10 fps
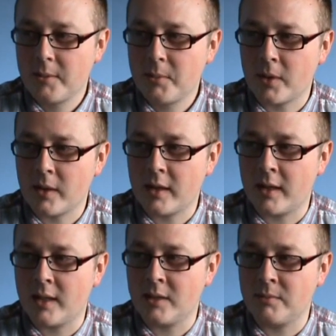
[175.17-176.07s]
But
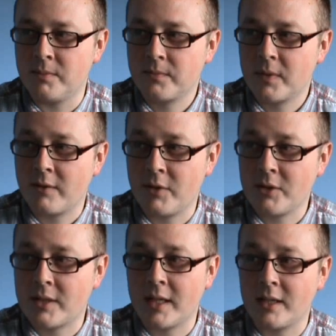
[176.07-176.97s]
I've
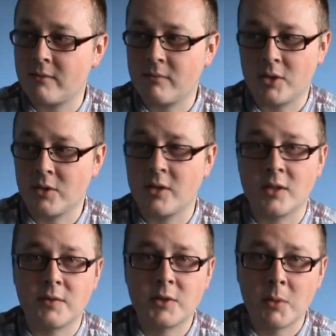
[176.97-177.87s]
used it at
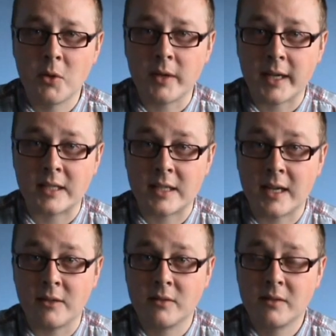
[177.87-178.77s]
dozens of small gigs
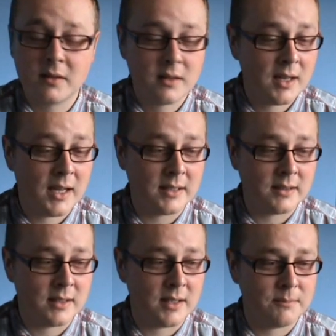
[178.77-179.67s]
now,
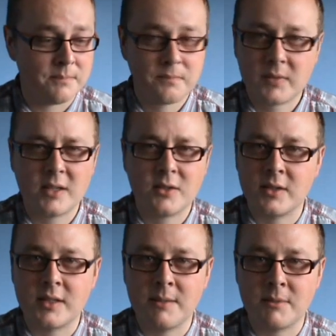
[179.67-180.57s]
and it
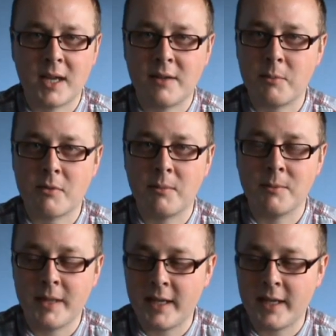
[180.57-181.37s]
doesn't seem to have a problem